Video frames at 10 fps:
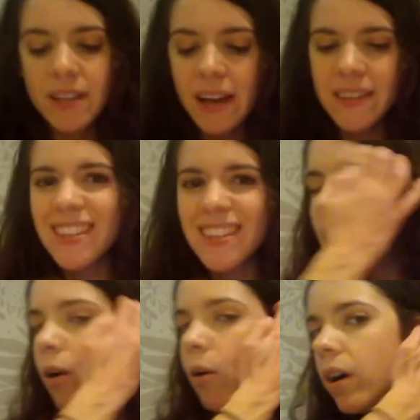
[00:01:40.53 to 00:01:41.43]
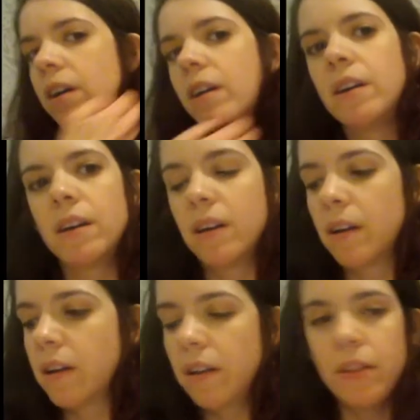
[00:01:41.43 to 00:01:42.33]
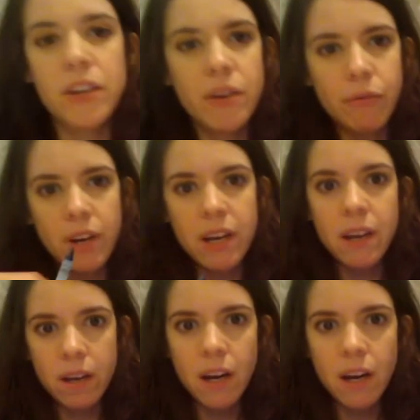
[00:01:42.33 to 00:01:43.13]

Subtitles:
test out the different